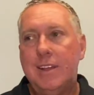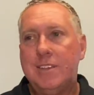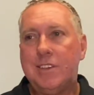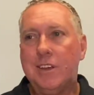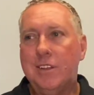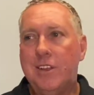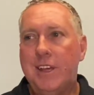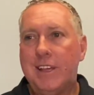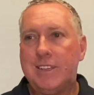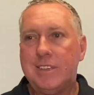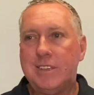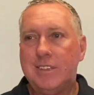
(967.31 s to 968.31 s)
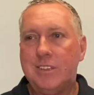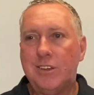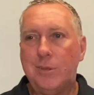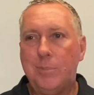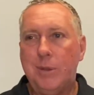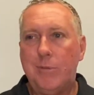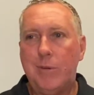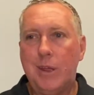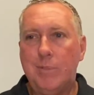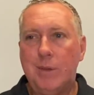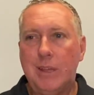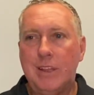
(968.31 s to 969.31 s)
So the next solid bit of
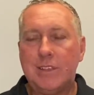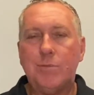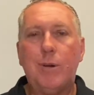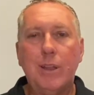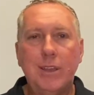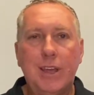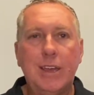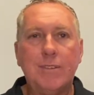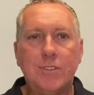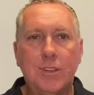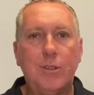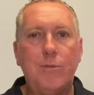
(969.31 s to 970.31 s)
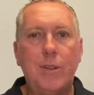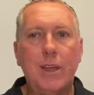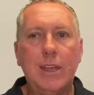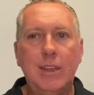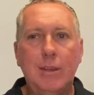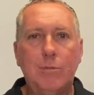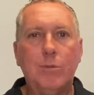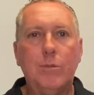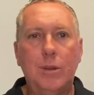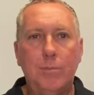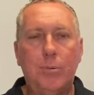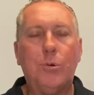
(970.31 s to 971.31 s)
rain, we get next 1 day of solid rain, it will
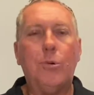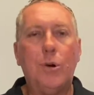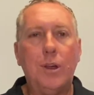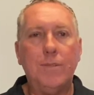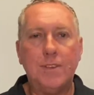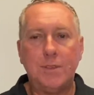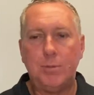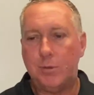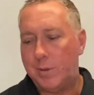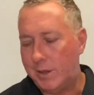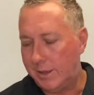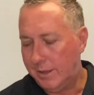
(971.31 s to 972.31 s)
pour over the spillway,